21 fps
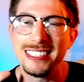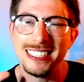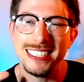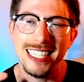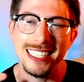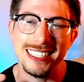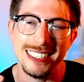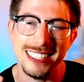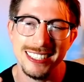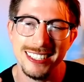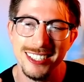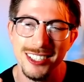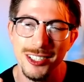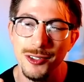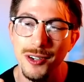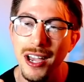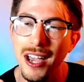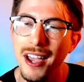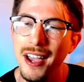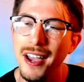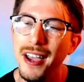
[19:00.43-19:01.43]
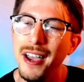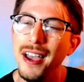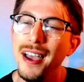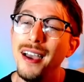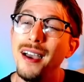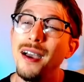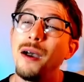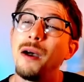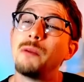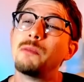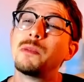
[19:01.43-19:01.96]
does this do?
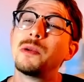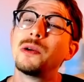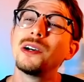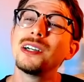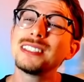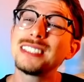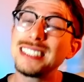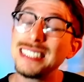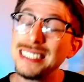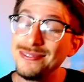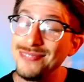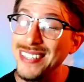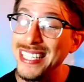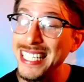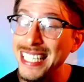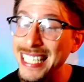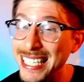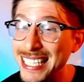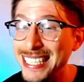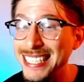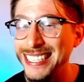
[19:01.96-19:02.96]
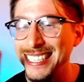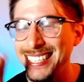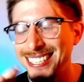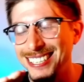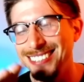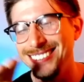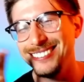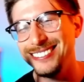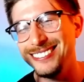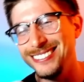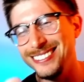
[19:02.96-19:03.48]
Puts me
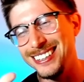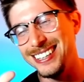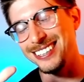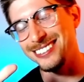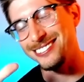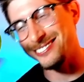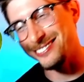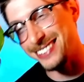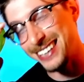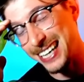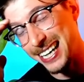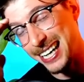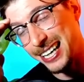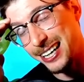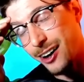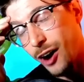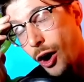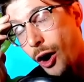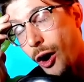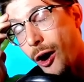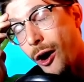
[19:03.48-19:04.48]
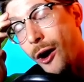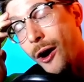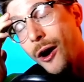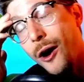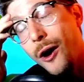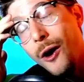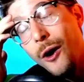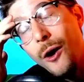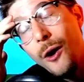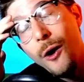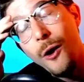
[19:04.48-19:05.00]
into the red.
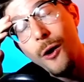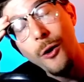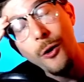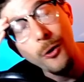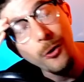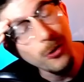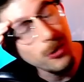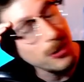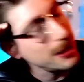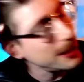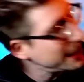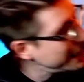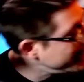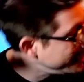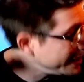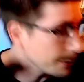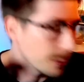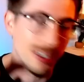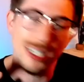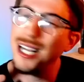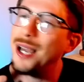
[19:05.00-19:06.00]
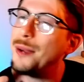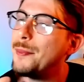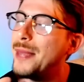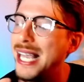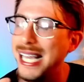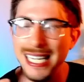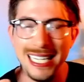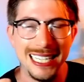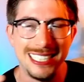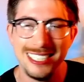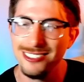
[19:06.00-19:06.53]
Holy. We're not
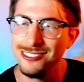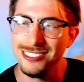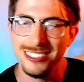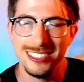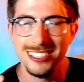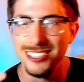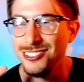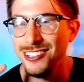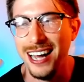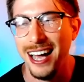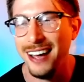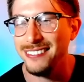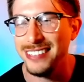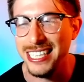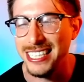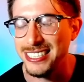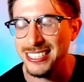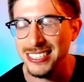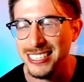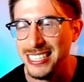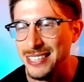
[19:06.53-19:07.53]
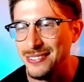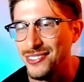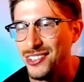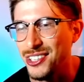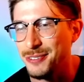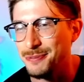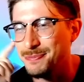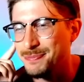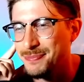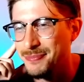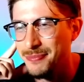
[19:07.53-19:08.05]
making it to 2 avalanches anymore.
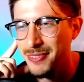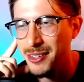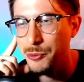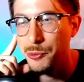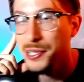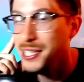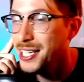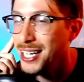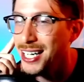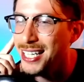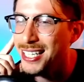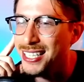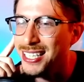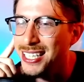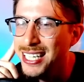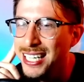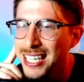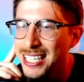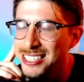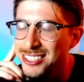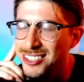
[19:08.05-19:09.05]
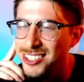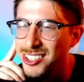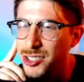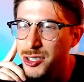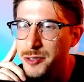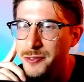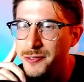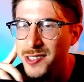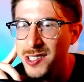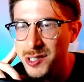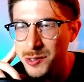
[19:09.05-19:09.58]
We're not. I throw the
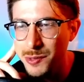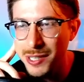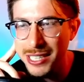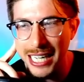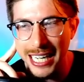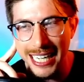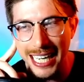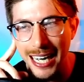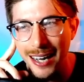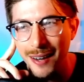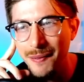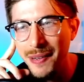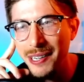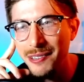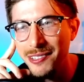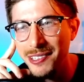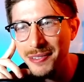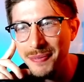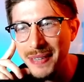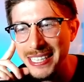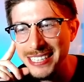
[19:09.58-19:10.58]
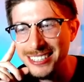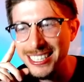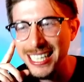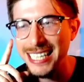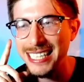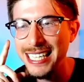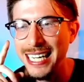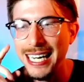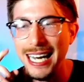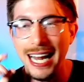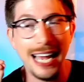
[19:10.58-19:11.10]
first one. I come in with my
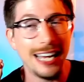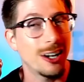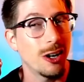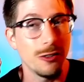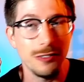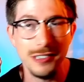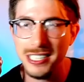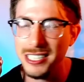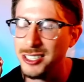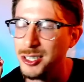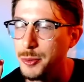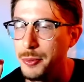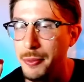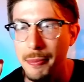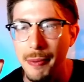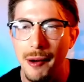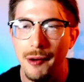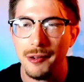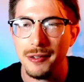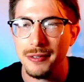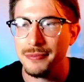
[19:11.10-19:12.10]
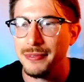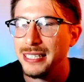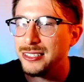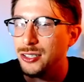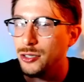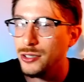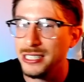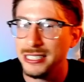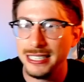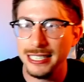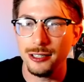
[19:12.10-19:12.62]
Dragonite. I go with the superpower. It's
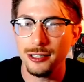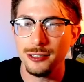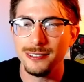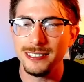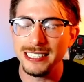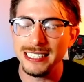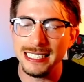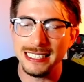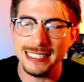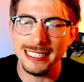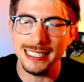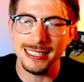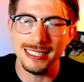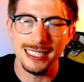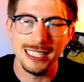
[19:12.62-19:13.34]
only single resisted.